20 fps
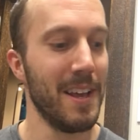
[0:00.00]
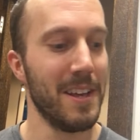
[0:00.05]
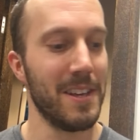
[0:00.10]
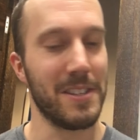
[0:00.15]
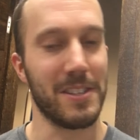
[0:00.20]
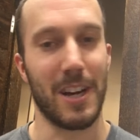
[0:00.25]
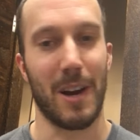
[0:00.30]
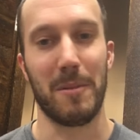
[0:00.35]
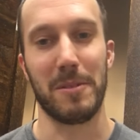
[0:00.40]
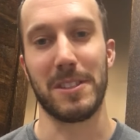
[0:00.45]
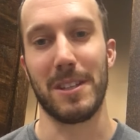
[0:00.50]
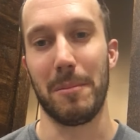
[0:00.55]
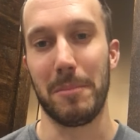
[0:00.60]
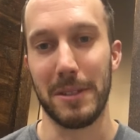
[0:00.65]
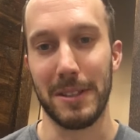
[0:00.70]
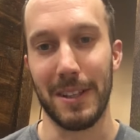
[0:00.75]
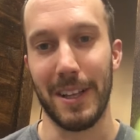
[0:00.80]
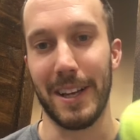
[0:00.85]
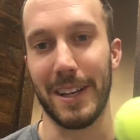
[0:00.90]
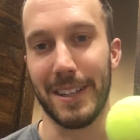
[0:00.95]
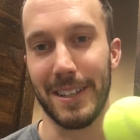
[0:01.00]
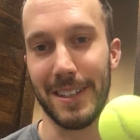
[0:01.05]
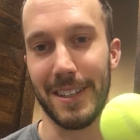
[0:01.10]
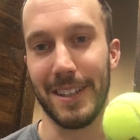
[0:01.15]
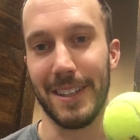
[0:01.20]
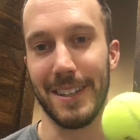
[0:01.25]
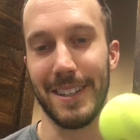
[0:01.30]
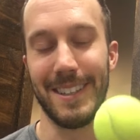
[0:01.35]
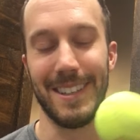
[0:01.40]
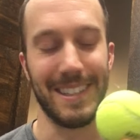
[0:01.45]
Start with something like
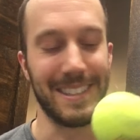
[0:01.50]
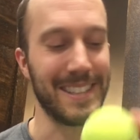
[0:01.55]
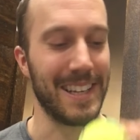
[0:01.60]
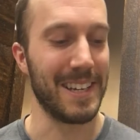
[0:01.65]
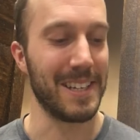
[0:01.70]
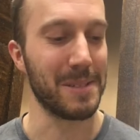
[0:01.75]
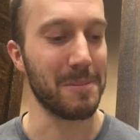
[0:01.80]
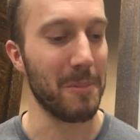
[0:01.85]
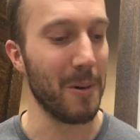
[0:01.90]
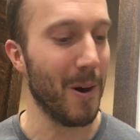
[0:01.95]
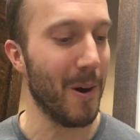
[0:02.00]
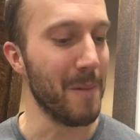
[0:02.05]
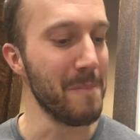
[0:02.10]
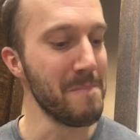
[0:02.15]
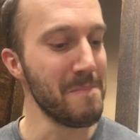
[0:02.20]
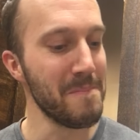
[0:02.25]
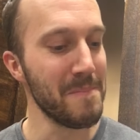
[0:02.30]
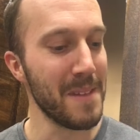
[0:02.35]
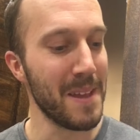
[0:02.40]
a tennis ball,